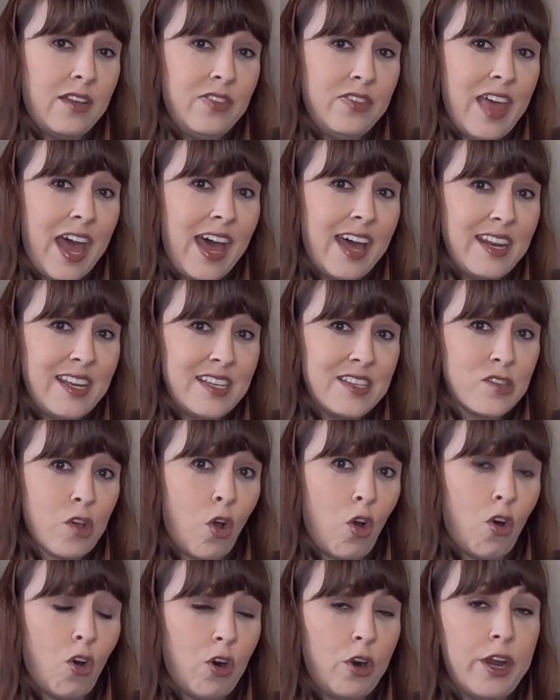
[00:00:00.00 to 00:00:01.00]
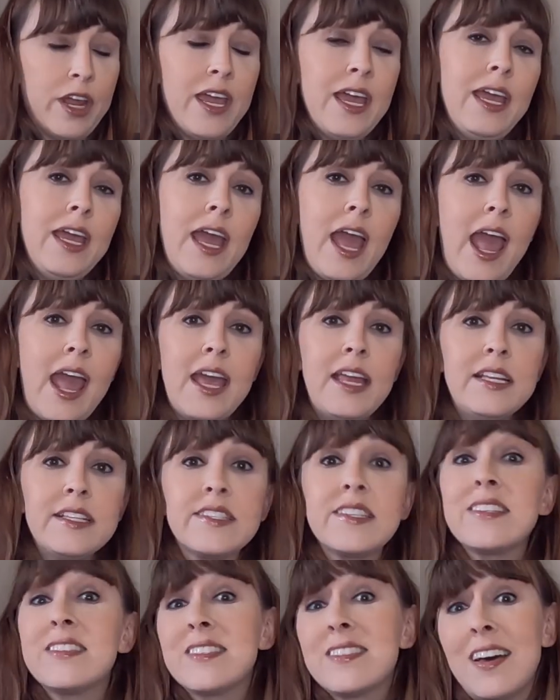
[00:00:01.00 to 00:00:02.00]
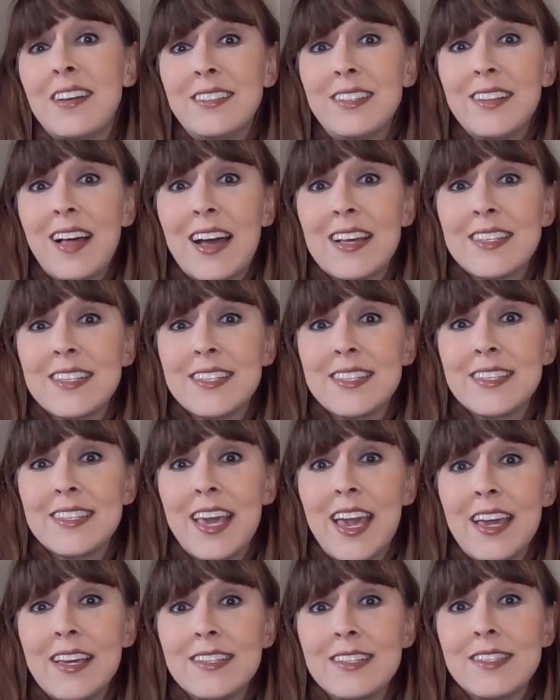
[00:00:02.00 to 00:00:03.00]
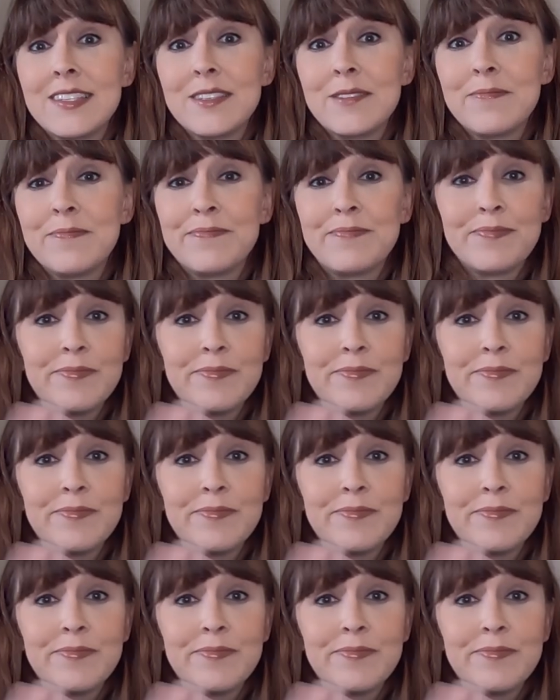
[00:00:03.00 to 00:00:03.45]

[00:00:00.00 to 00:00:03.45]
That is hard, and it's a sunglasses case.